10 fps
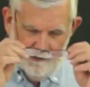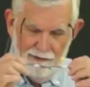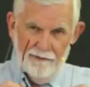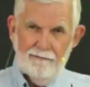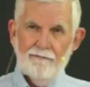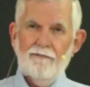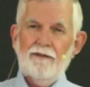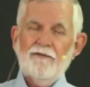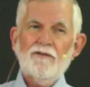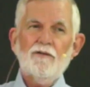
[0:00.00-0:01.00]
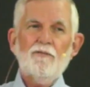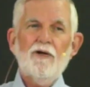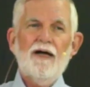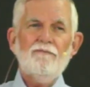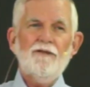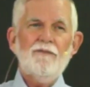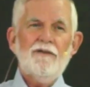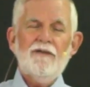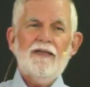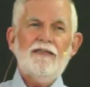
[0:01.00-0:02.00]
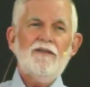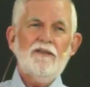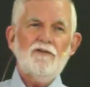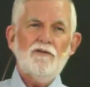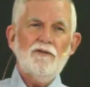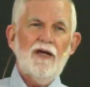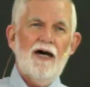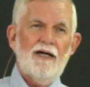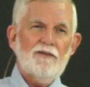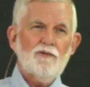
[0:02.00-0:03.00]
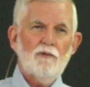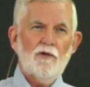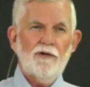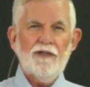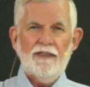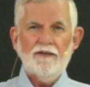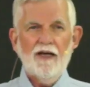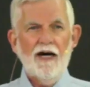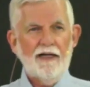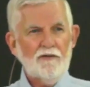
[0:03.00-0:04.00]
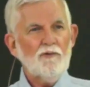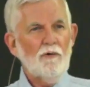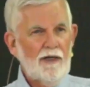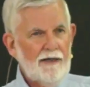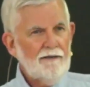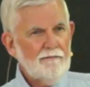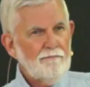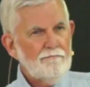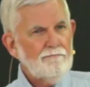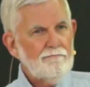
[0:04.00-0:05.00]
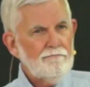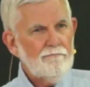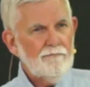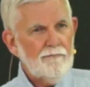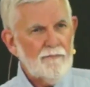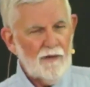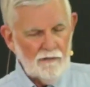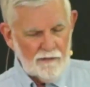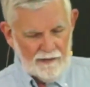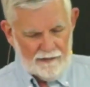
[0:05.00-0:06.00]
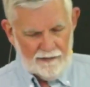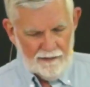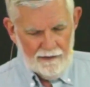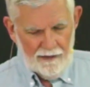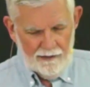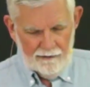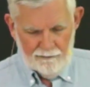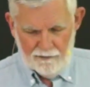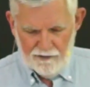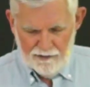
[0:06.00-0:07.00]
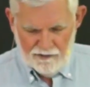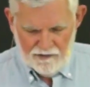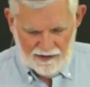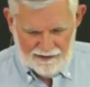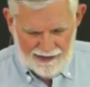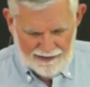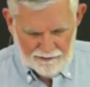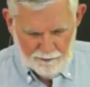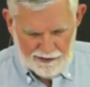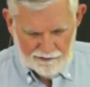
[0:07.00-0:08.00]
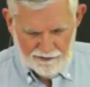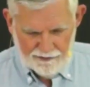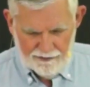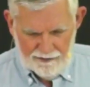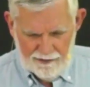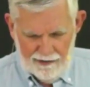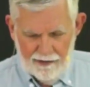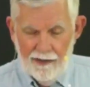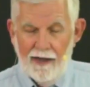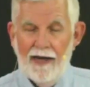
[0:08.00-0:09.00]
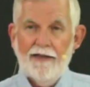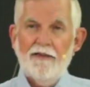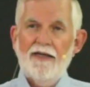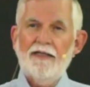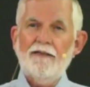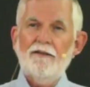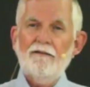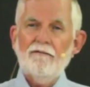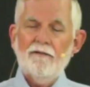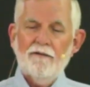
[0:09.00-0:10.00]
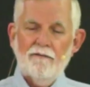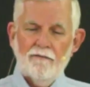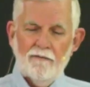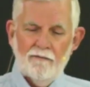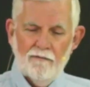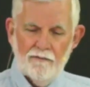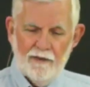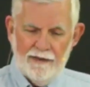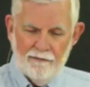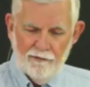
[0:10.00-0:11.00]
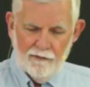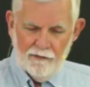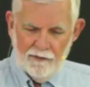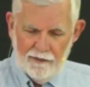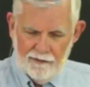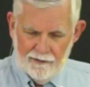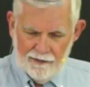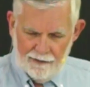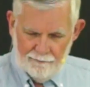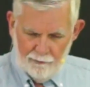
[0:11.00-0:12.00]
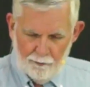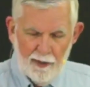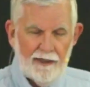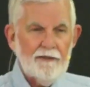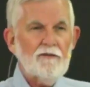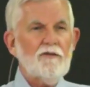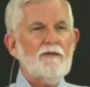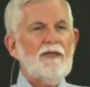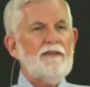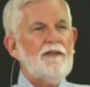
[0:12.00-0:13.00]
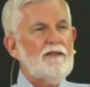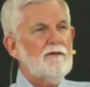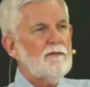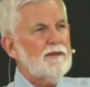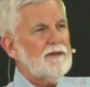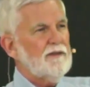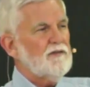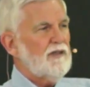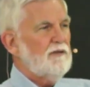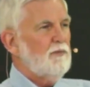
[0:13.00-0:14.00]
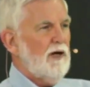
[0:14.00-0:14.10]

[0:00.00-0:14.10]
What was the problem? They didn't do God's work in God's way. Okay? We'll just say that about it. And then, whenever they repent, they deal with the sin problem.